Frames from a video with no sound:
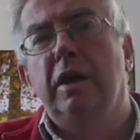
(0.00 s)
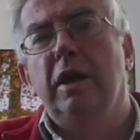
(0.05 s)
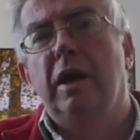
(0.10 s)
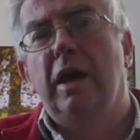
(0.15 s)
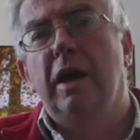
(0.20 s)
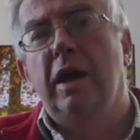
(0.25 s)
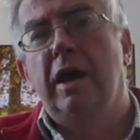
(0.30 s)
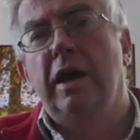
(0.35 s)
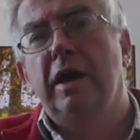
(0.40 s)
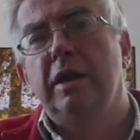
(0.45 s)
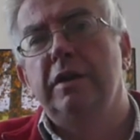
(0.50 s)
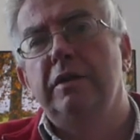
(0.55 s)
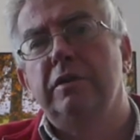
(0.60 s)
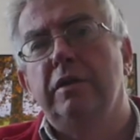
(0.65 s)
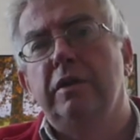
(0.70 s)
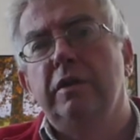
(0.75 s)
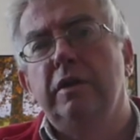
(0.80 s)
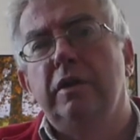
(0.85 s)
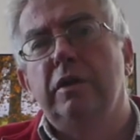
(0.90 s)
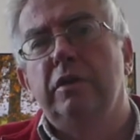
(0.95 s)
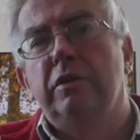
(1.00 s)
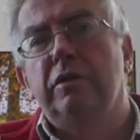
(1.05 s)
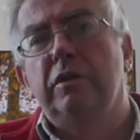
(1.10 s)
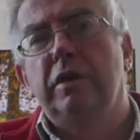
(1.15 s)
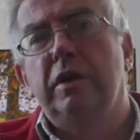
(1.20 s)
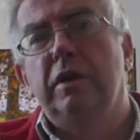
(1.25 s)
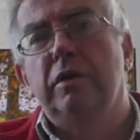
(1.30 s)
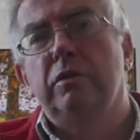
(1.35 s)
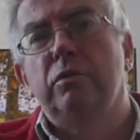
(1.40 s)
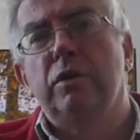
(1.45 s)
And
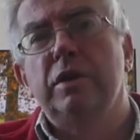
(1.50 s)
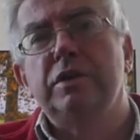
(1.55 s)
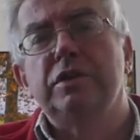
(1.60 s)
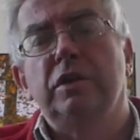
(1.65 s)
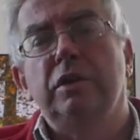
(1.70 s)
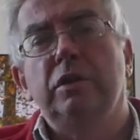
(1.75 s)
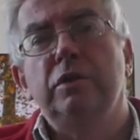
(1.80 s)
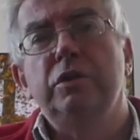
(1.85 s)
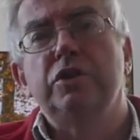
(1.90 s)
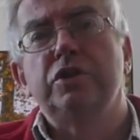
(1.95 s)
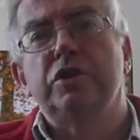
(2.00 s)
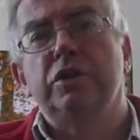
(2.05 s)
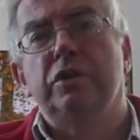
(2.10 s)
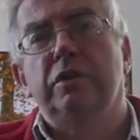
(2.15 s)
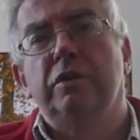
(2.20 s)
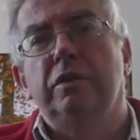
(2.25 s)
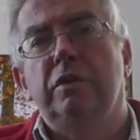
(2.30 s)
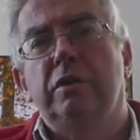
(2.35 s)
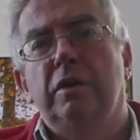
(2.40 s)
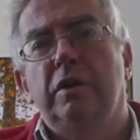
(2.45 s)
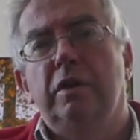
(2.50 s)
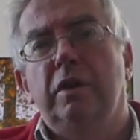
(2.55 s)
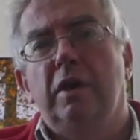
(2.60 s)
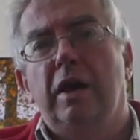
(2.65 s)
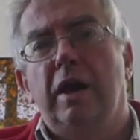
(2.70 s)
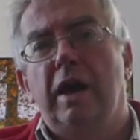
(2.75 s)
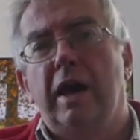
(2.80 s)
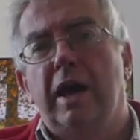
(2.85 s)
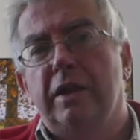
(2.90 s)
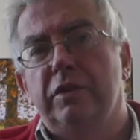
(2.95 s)
the resolution
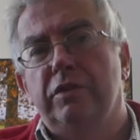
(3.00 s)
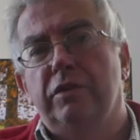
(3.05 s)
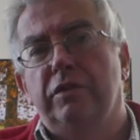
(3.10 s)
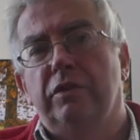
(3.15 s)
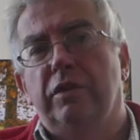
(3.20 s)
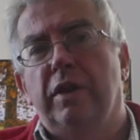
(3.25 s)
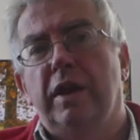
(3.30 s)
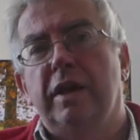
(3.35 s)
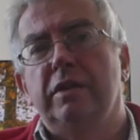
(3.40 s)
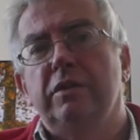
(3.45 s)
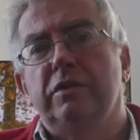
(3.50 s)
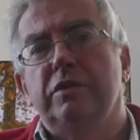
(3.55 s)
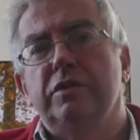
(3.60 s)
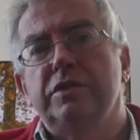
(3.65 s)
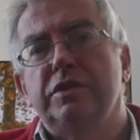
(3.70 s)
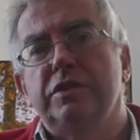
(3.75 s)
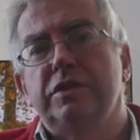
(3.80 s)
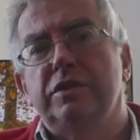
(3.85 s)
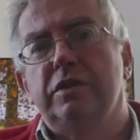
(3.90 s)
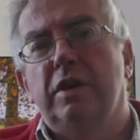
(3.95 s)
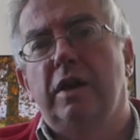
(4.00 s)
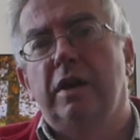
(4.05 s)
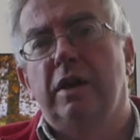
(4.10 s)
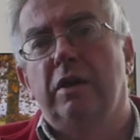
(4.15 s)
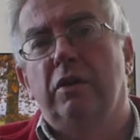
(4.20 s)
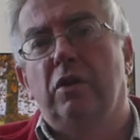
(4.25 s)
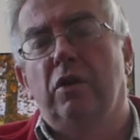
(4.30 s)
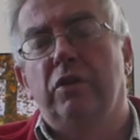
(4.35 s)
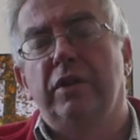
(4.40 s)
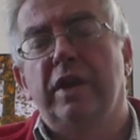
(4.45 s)
at that
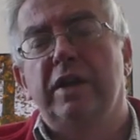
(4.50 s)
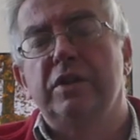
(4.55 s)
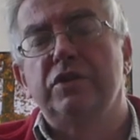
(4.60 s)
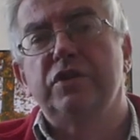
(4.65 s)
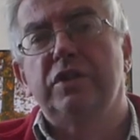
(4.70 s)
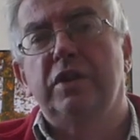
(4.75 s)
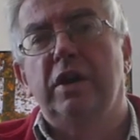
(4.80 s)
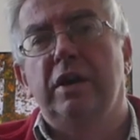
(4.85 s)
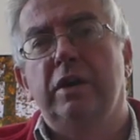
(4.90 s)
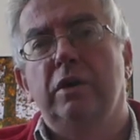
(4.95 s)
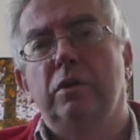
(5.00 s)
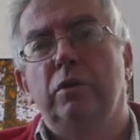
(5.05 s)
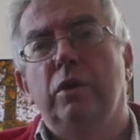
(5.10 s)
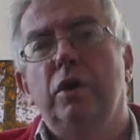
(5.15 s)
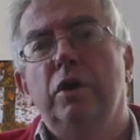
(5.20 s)
on that scale,